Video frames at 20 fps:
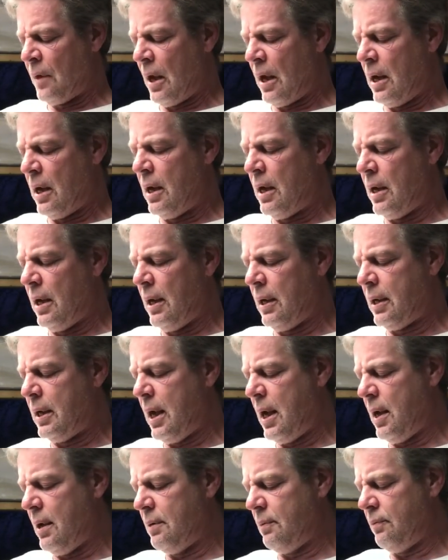I
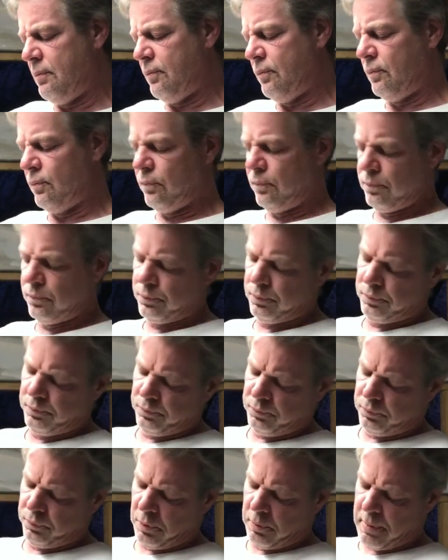can't
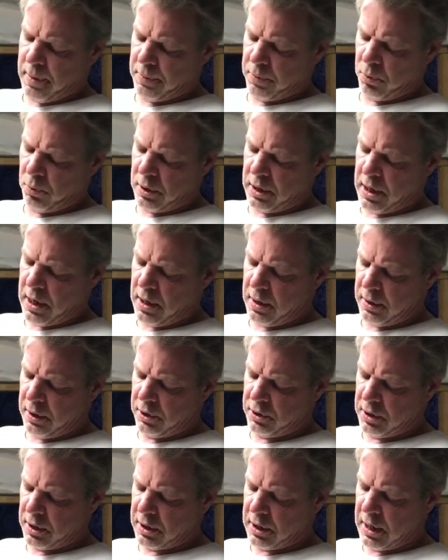remember where the hell they
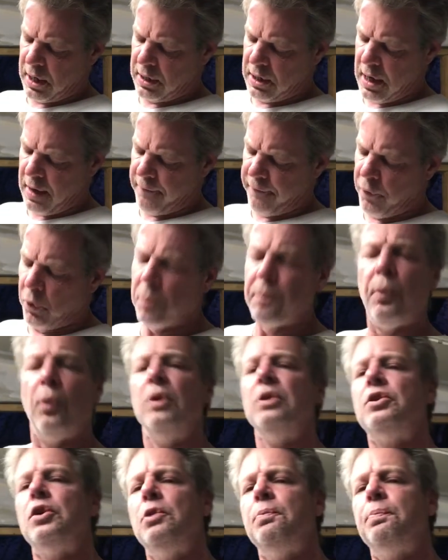stuck it. Yeah,
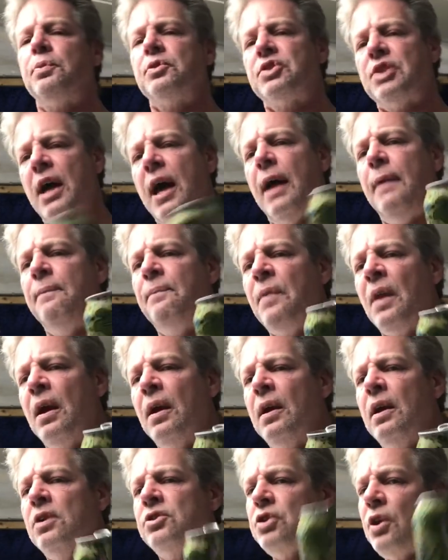4.2%.
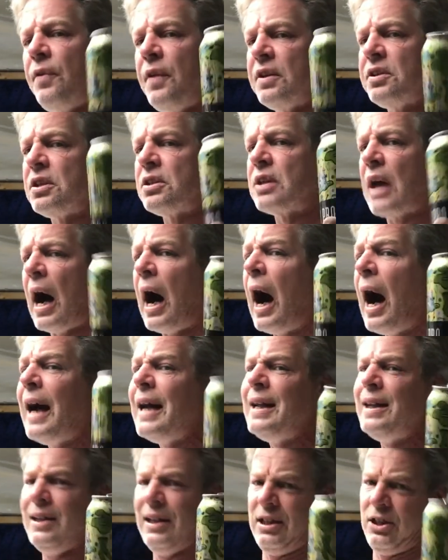So this is
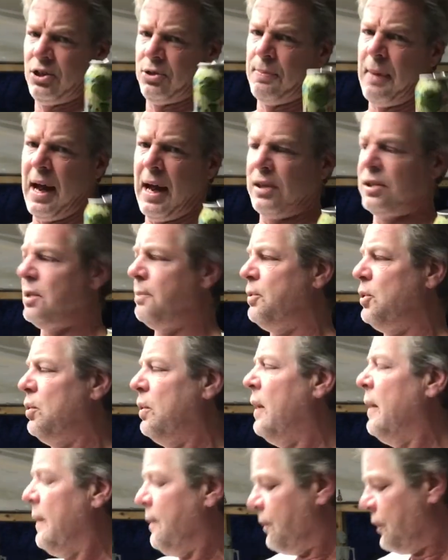highly smashable.
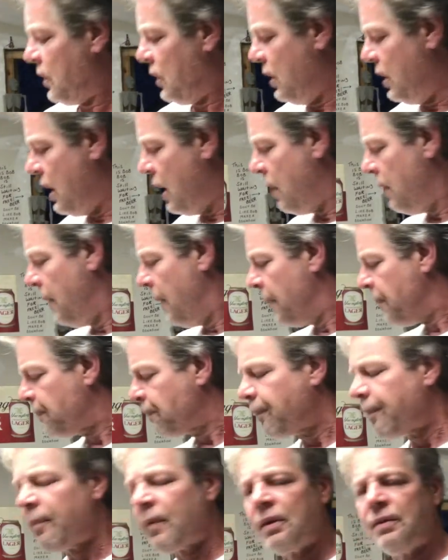You know,
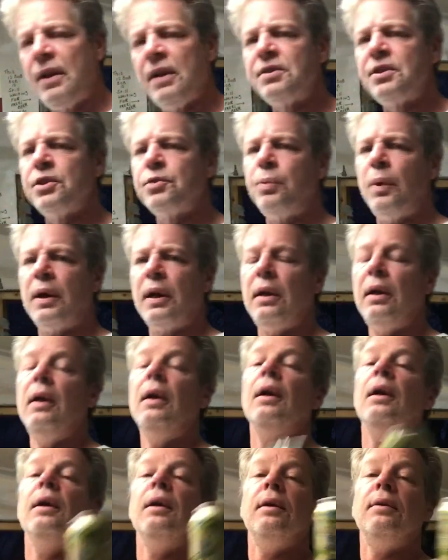this is one of the,
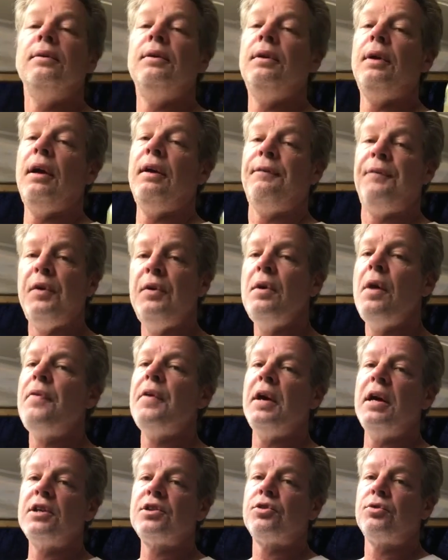if you know
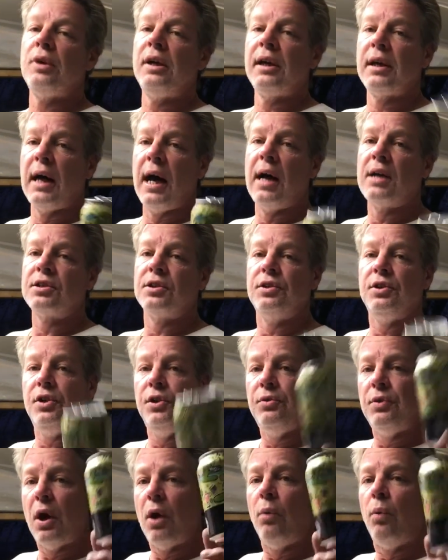the history of Gaza,
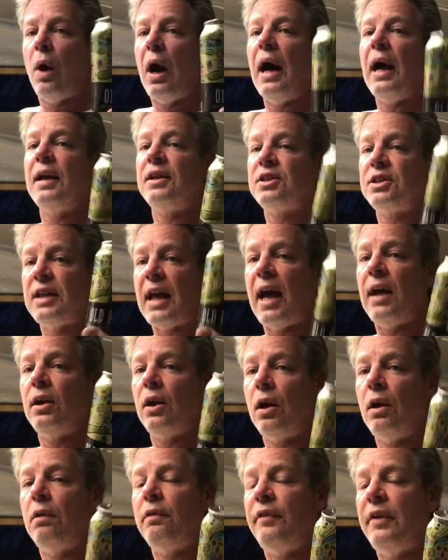you know why it's that
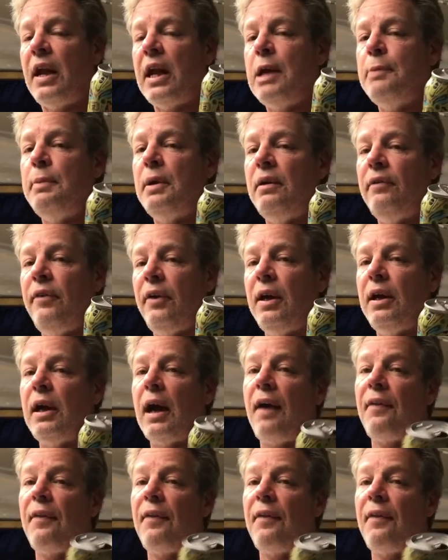low of an ABV.